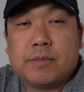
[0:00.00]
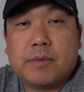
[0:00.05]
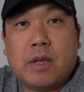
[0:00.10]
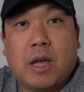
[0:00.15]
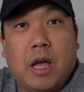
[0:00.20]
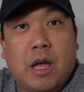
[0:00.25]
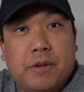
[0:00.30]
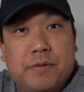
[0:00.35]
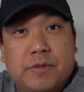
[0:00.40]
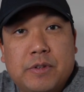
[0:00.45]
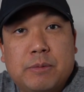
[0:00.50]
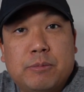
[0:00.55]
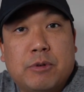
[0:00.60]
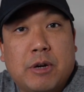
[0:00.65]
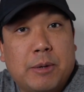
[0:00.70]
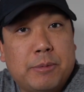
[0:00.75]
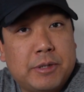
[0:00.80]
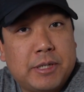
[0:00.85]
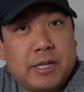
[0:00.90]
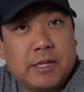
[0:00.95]
often
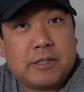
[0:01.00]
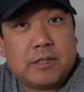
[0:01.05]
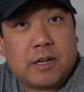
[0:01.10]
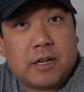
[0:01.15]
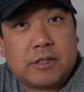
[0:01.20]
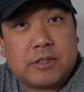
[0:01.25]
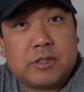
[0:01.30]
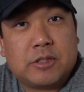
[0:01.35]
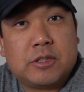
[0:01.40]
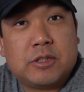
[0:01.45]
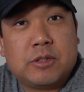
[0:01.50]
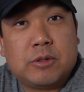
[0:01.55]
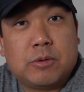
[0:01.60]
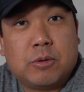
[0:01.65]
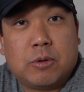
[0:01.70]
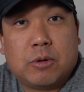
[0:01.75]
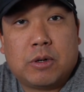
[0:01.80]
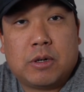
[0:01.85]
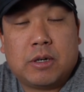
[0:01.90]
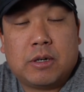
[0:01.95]
primary care doctors
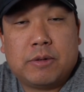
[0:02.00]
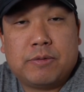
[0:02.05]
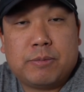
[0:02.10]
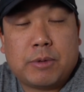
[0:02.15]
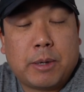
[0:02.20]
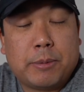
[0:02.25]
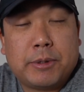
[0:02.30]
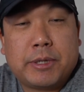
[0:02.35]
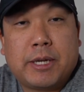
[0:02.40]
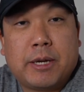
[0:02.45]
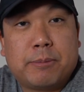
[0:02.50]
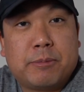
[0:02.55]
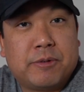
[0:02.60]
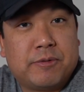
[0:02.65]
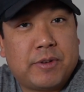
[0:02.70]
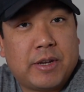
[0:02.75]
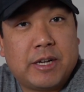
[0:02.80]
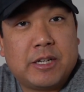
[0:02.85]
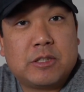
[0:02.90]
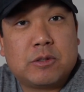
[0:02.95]
or primary care
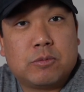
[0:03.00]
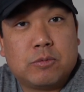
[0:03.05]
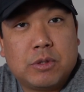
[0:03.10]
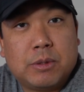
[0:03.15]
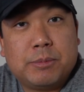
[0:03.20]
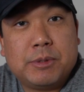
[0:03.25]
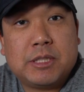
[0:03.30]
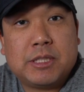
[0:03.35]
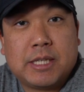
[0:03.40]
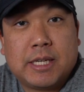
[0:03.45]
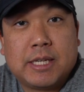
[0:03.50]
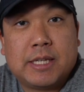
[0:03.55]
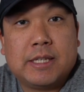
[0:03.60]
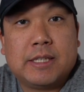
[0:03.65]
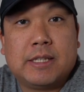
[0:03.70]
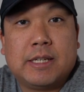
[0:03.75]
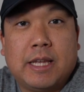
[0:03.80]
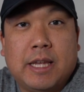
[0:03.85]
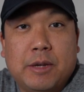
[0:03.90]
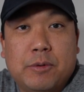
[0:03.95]
providers will be checking
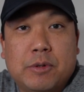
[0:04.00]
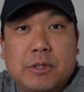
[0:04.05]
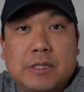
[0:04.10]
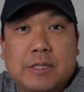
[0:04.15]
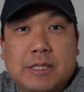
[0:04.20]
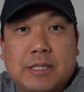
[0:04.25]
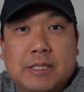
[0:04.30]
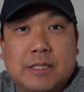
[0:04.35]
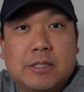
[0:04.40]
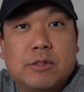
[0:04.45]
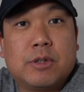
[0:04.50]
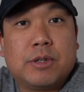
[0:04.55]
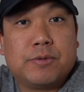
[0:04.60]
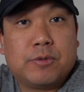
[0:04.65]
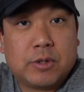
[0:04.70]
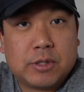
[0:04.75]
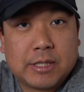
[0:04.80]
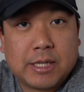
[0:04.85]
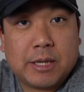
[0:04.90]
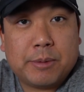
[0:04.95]
an A1C to screen
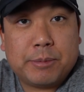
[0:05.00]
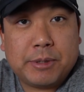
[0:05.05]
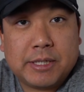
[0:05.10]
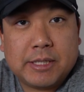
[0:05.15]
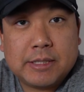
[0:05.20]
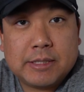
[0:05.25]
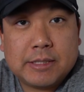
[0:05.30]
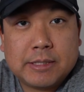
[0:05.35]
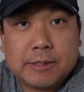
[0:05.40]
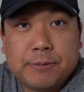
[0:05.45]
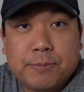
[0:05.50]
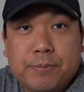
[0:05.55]
for diabetes.